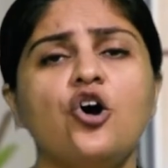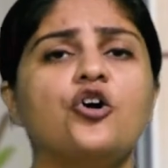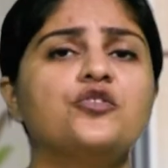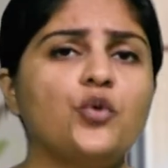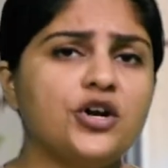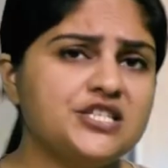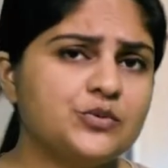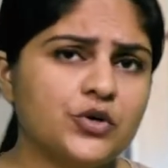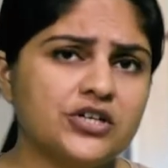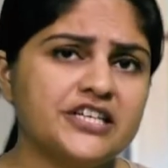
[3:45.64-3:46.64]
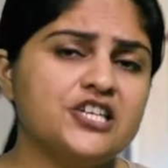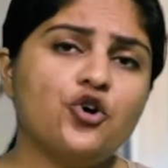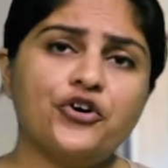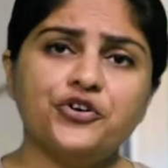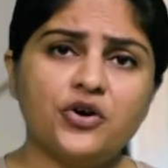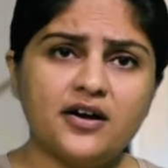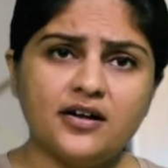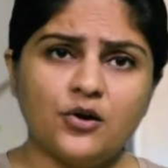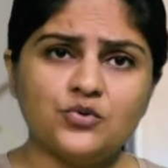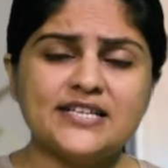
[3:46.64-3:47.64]
on what's working on your
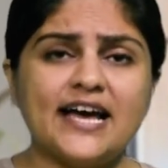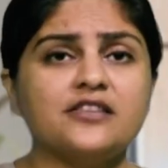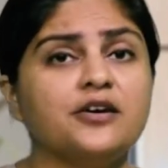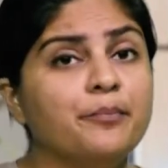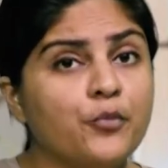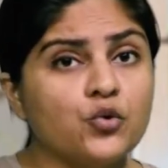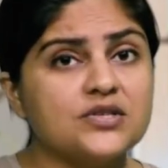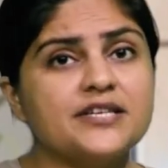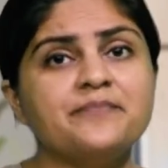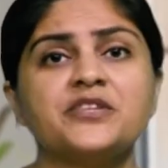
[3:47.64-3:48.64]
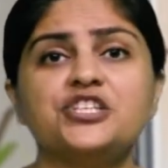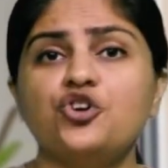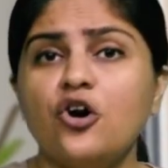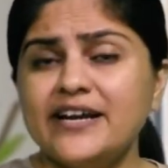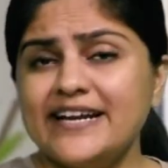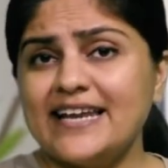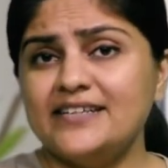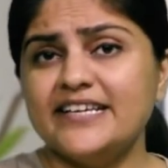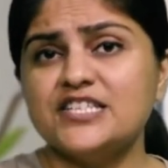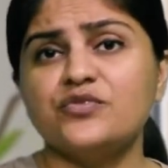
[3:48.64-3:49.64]
accounts the most. Your
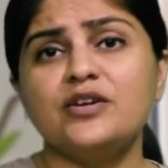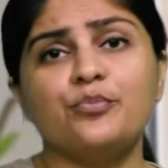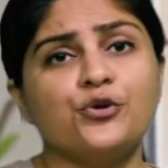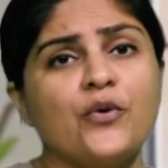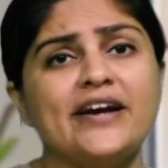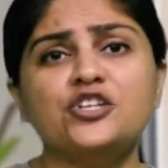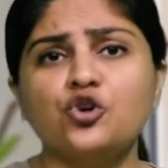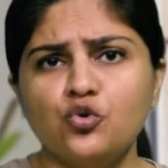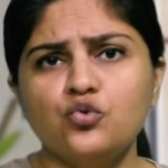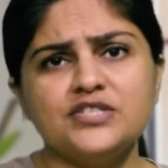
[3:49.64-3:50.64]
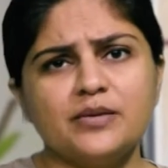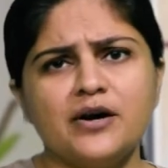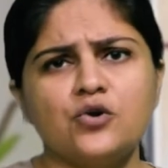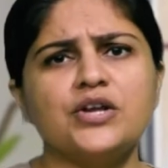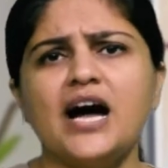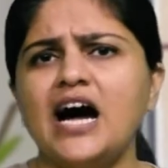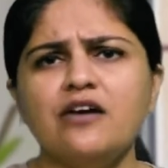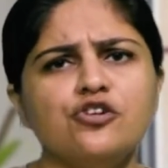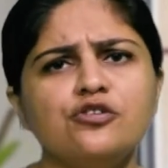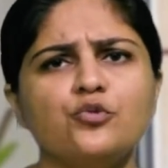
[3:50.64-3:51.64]
analytics will provide clues about how
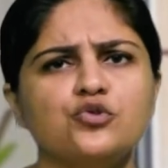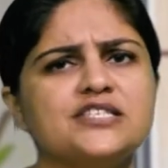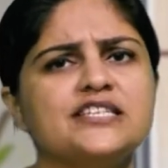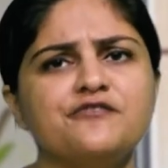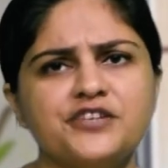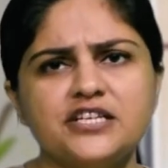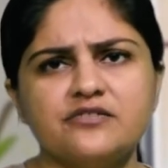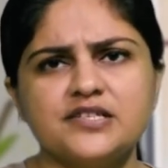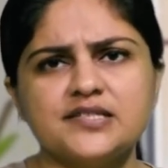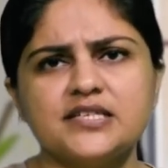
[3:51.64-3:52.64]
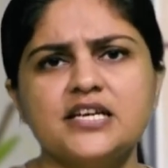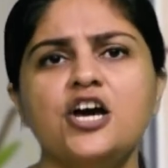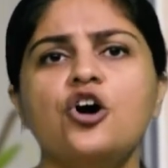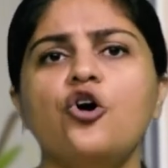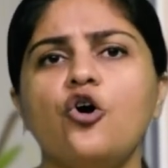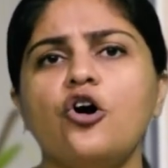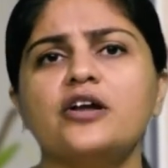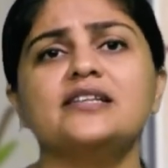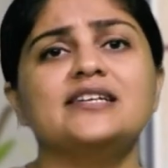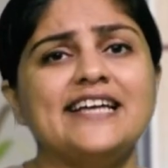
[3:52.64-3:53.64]
your posting frequency or
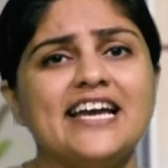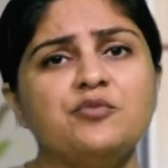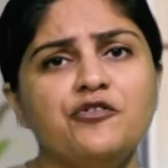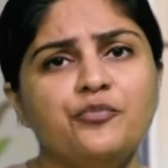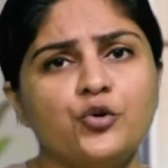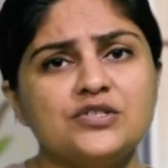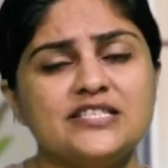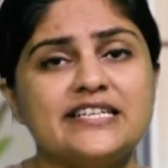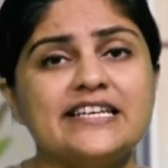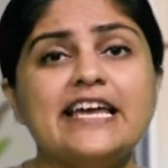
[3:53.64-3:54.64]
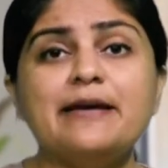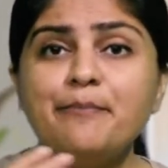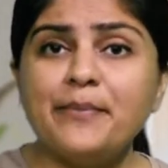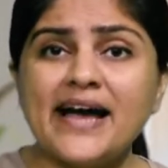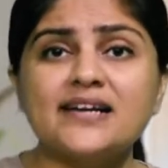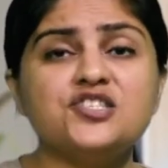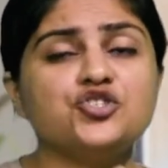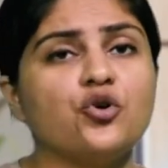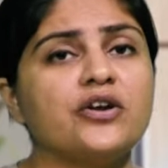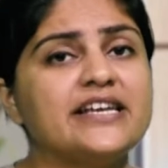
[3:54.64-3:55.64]
the time of posting impacts
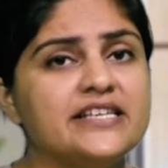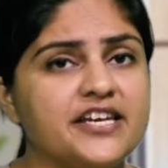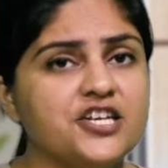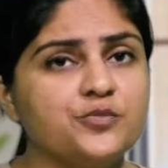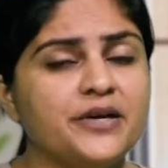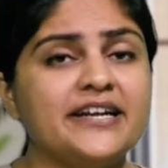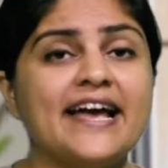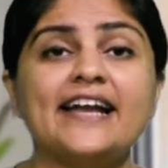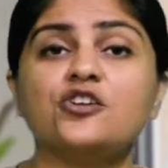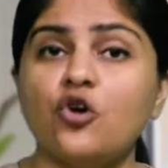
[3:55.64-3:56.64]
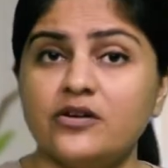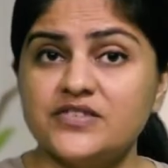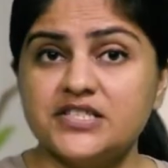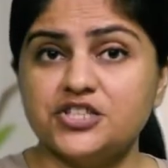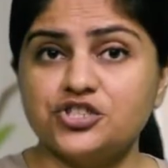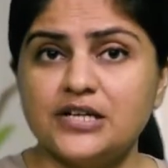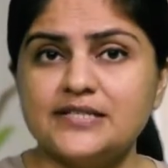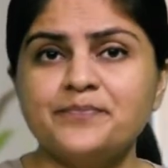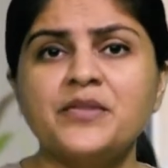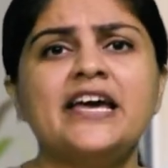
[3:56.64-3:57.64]
your engagement and conversations.
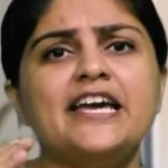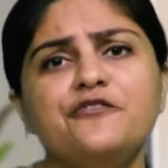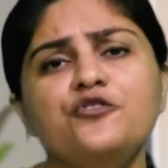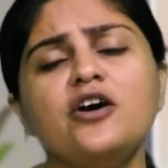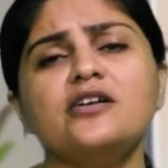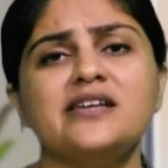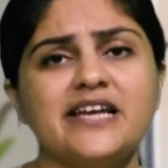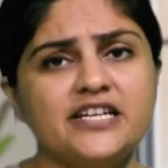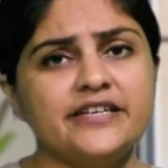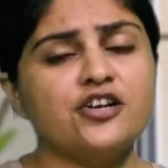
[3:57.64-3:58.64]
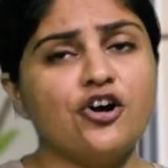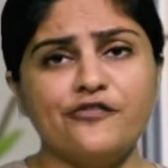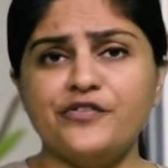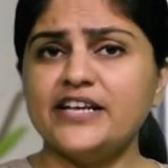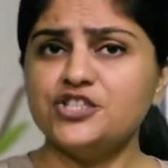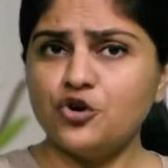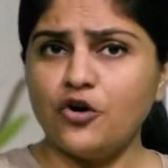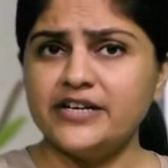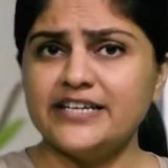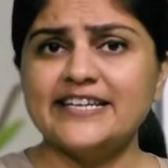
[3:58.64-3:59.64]
If you are creating a fresh
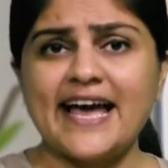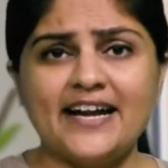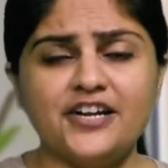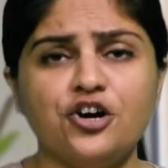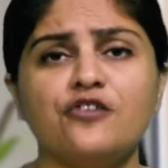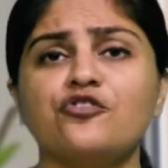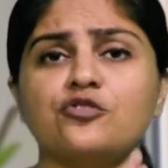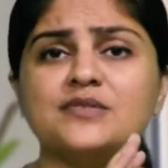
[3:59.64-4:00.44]
content calendar from